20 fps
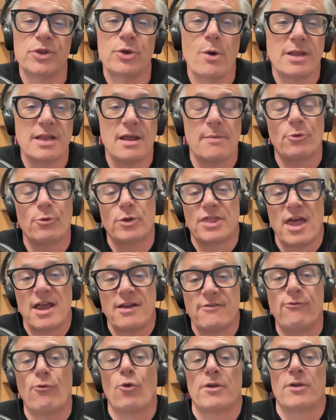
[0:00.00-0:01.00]
you end up with
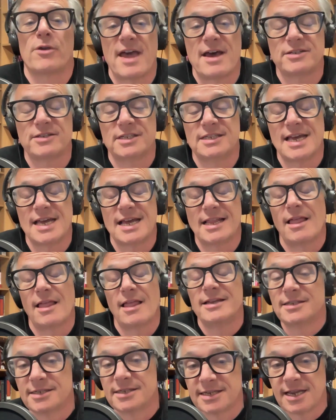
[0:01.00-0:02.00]
like 4,000
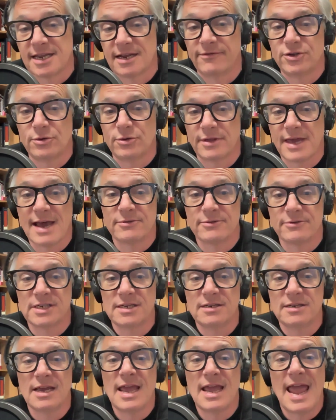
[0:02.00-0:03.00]
satellites instead of 2,000,